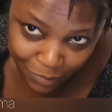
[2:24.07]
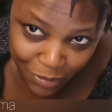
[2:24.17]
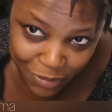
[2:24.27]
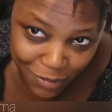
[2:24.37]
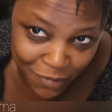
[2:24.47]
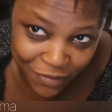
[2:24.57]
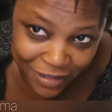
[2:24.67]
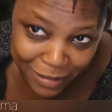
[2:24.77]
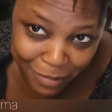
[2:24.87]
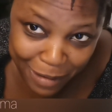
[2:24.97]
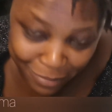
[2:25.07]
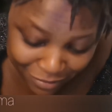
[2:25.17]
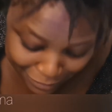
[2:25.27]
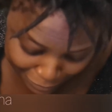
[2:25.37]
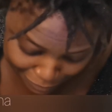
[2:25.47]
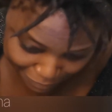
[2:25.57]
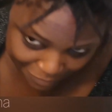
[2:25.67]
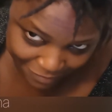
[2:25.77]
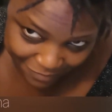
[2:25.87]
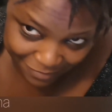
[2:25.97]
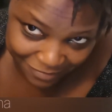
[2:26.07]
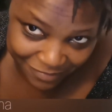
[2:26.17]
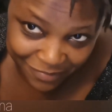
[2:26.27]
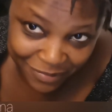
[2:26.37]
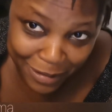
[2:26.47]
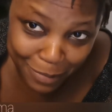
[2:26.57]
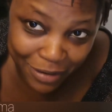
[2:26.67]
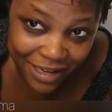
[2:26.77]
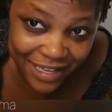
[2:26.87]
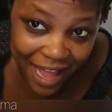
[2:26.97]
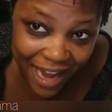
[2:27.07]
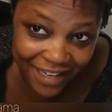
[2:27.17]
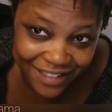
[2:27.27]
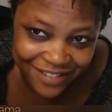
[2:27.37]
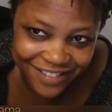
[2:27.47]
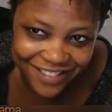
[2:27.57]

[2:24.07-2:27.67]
But you know if you see my breath. The breath hide.